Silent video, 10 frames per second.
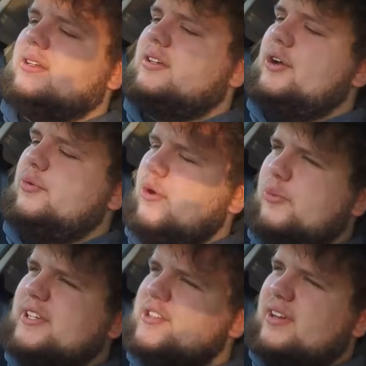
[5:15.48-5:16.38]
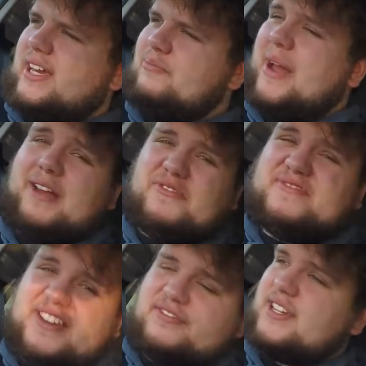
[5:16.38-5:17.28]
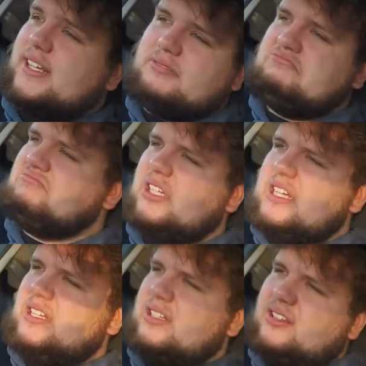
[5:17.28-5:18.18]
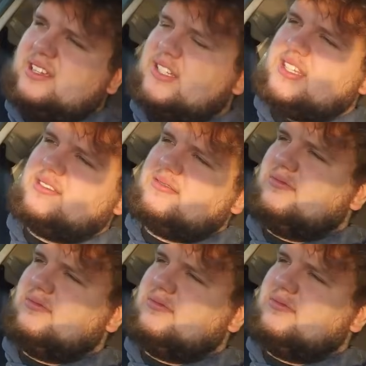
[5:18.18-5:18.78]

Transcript: Who will be doing about 50. Because,